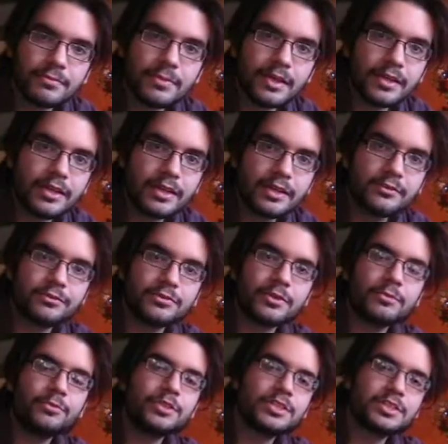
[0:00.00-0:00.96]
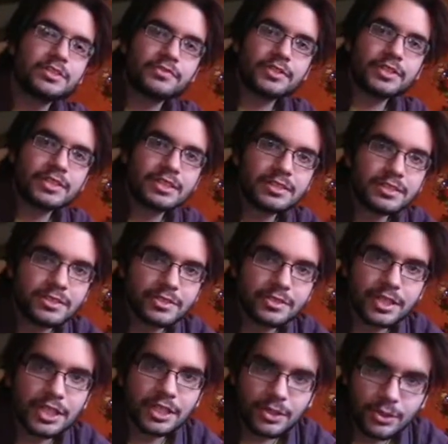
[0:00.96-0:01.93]
here from
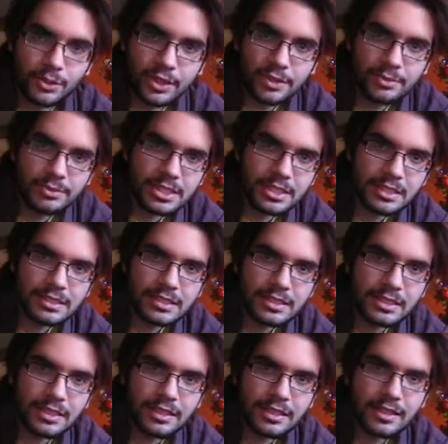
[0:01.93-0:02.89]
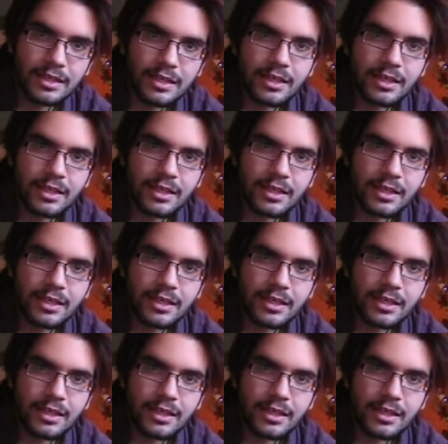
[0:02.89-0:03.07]
wizardVstree, Corey Wazinski,